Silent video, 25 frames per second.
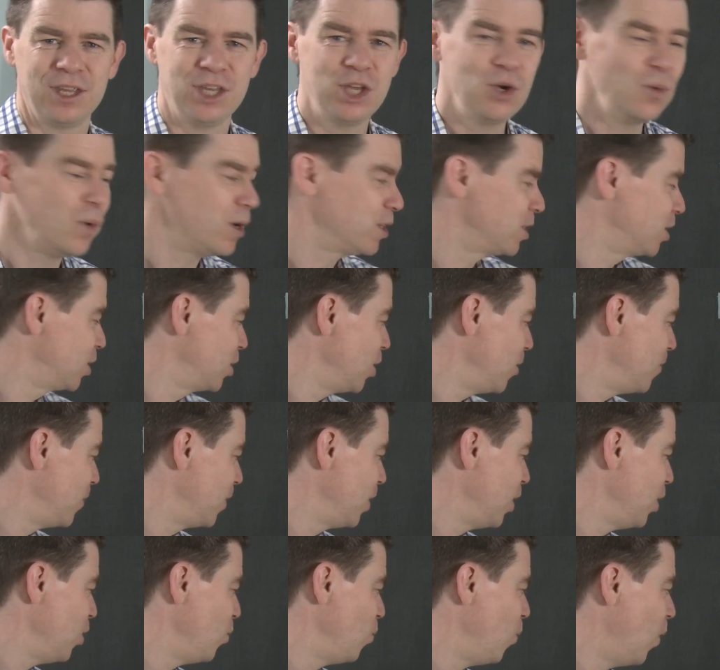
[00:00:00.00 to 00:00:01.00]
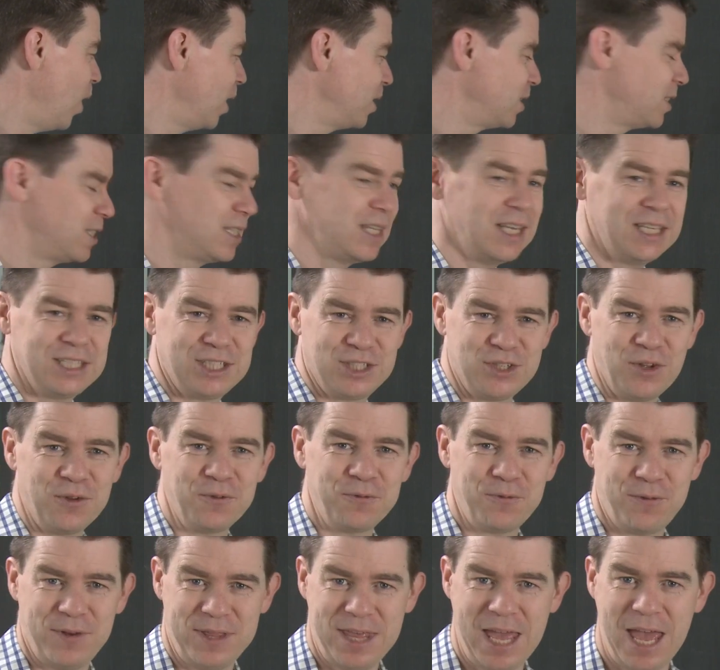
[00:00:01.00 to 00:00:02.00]
you want someone who wants this
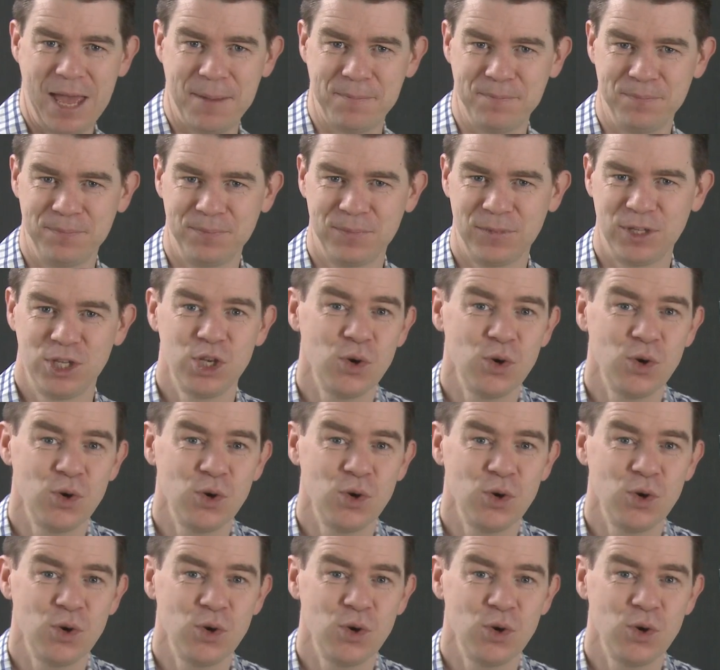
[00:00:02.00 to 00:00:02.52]
done for them.